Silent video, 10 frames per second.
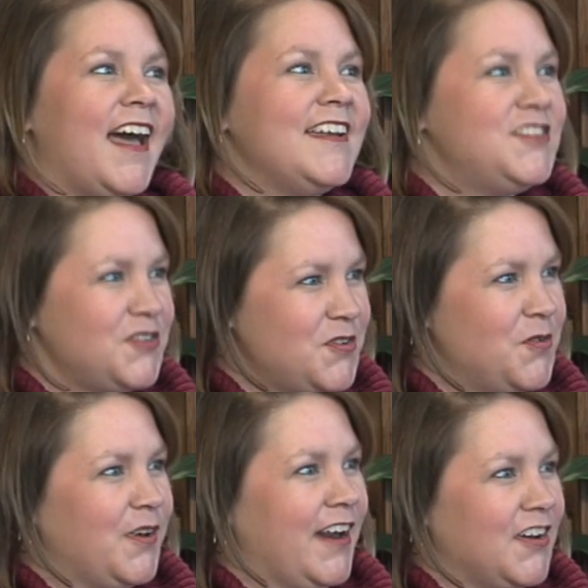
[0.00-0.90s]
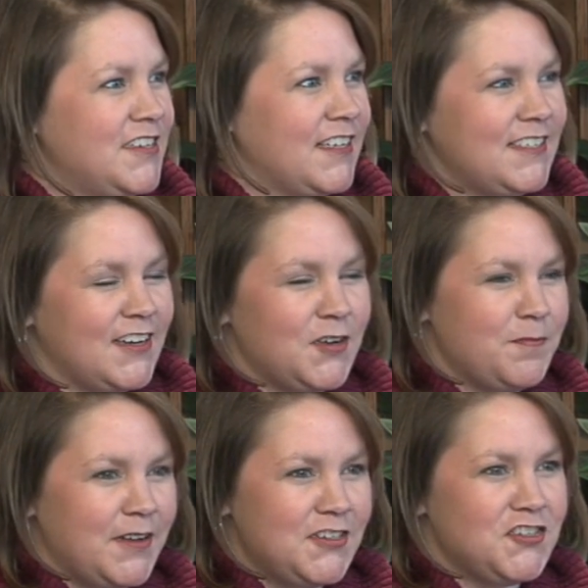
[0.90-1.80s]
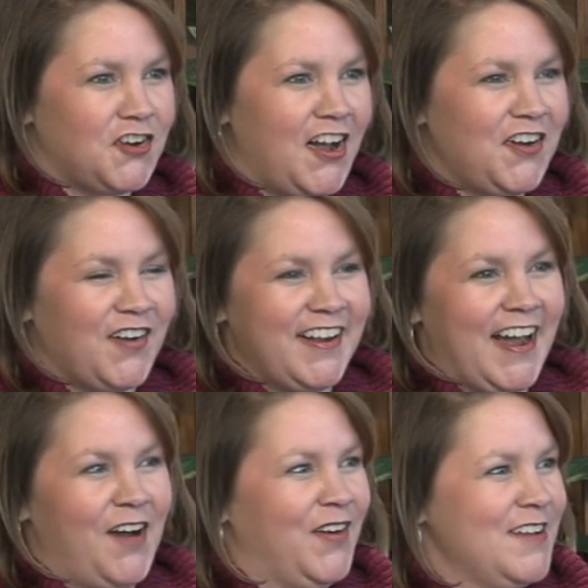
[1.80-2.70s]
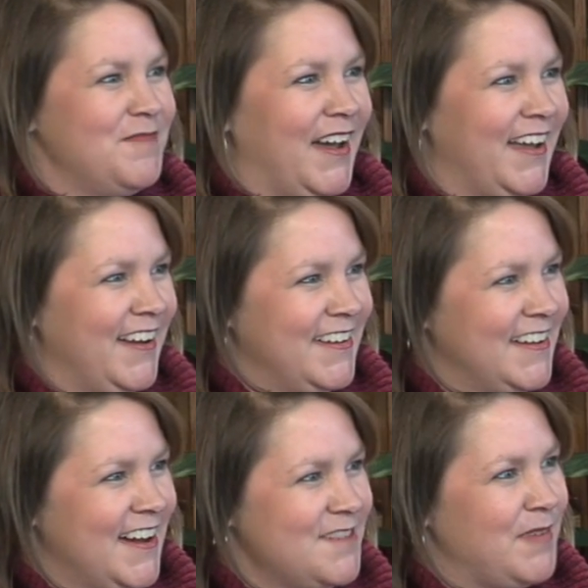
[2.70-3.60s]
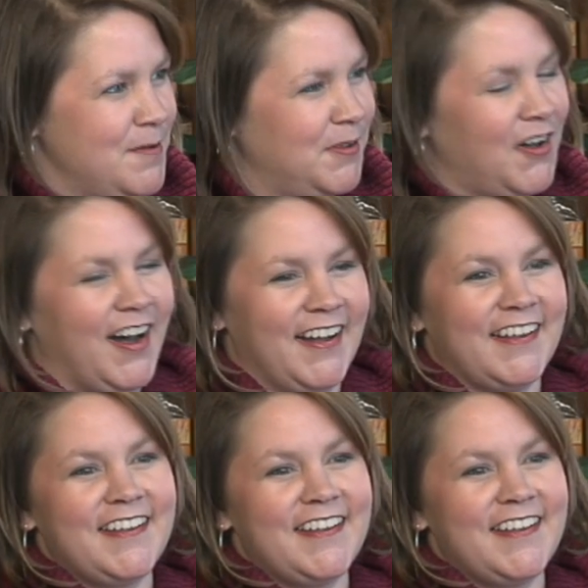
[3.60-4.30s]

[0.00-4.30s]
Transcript: I do. We are 600 plus strong right now on my blog.